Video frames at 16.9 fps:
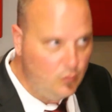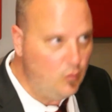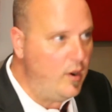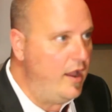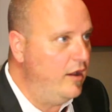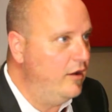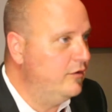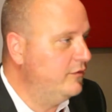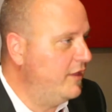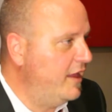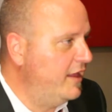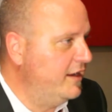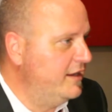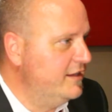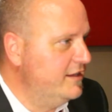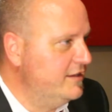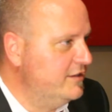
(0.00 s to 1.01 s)
Wow,
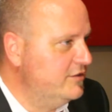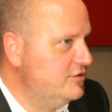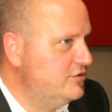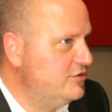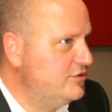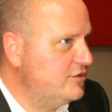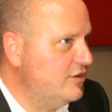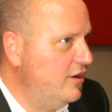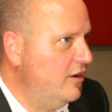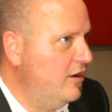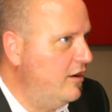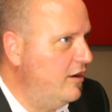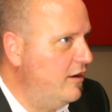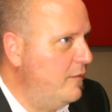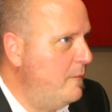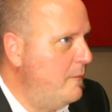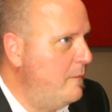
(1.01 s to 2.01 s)
that is
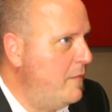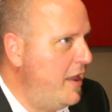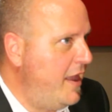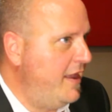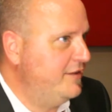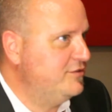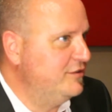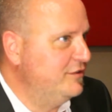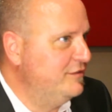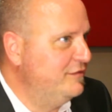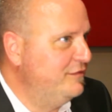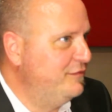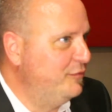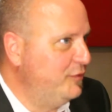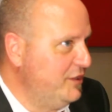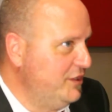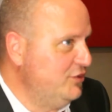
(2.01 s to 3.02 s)
a
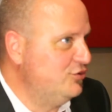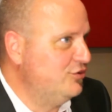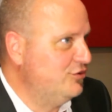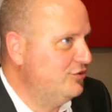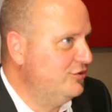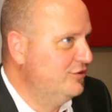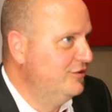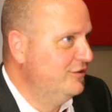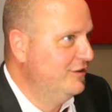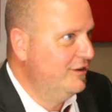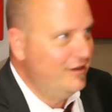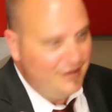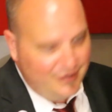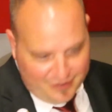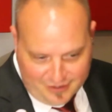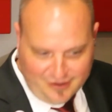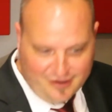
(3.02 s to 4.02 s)
massive reach.
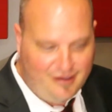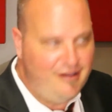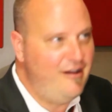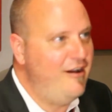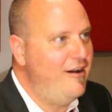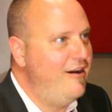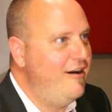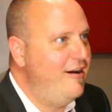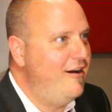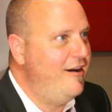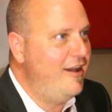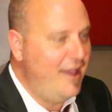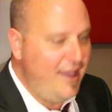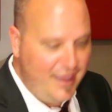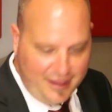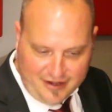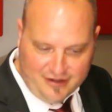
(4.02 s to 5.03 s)

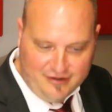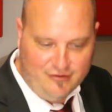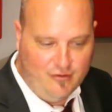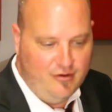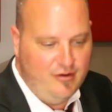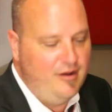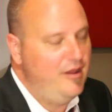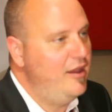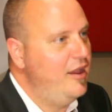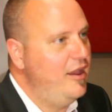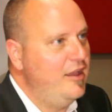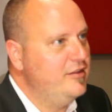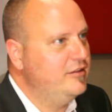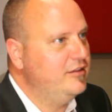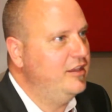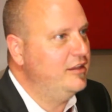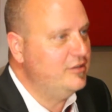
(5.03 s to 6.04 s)
And
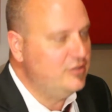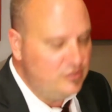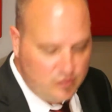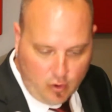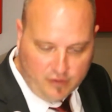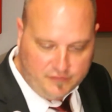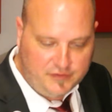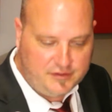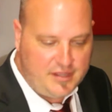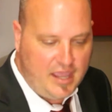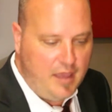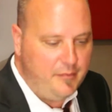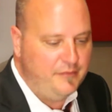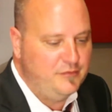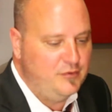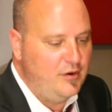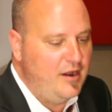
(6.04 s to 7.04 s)
can you, off the
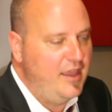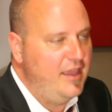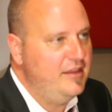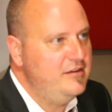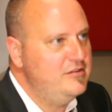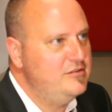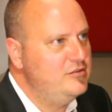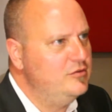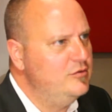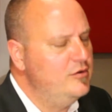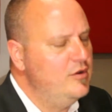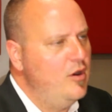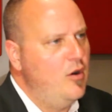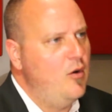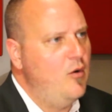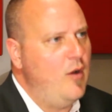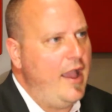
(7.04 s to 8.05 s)
top of your head, do you
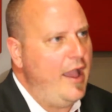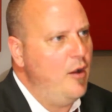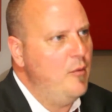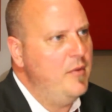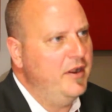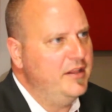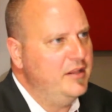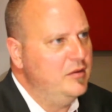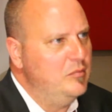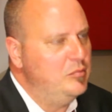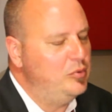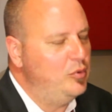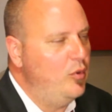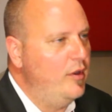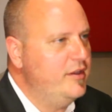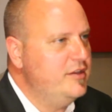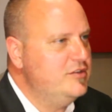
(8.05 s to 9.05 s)
know how many
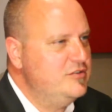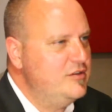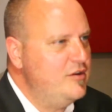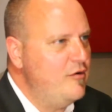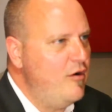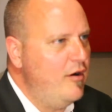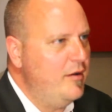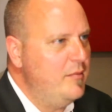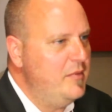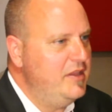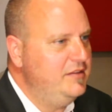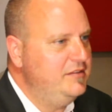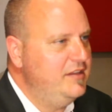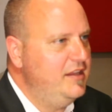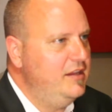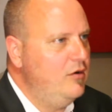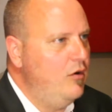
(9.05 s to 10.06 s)
employees there are to
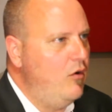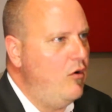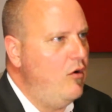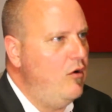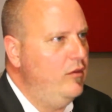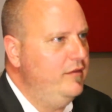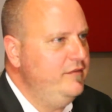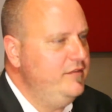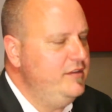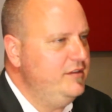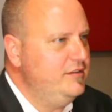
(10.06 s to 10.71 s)
maintain all of